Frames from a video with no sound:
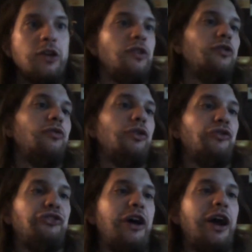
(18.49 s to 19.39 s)
do a little
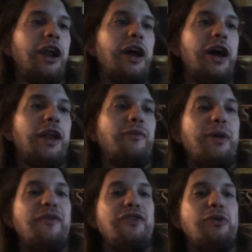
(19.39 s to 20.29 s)
side on
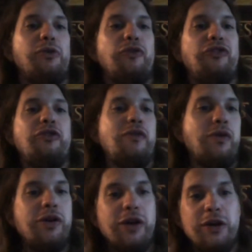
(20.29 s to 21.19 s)
my viewers who
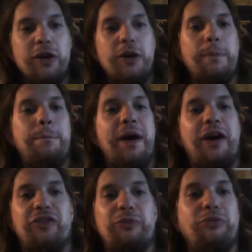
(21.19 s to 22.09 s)

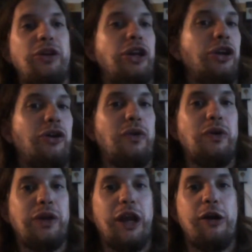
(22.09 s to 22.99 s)
possibly,
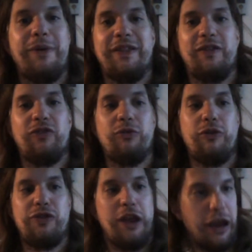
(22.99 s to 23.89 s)
do care about that sort
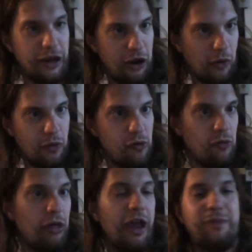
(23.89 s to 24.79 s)
of thing, who
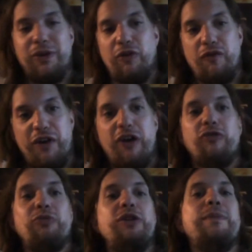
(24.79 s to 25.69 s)
like me and who follow
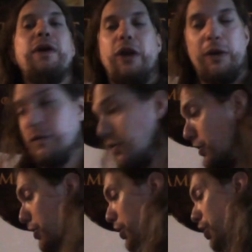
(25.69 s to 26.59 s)
me, but
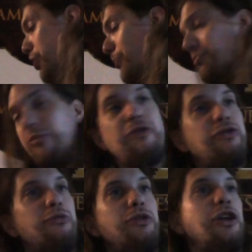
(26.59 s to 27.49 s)
went
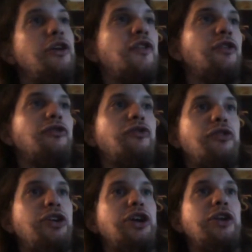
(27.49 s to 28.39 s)
through a knee
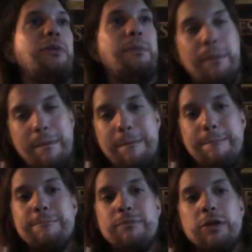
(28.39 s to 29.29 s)
surgery and,
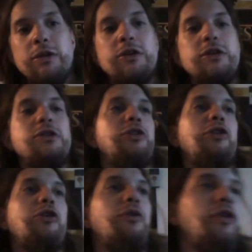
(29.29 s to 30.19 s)

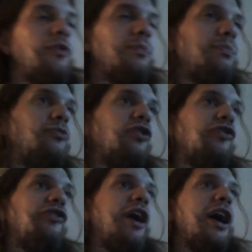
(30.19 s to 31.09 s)
is
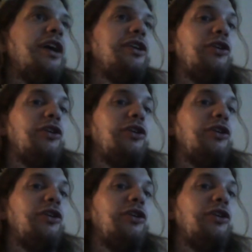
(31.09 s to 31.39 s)
just that,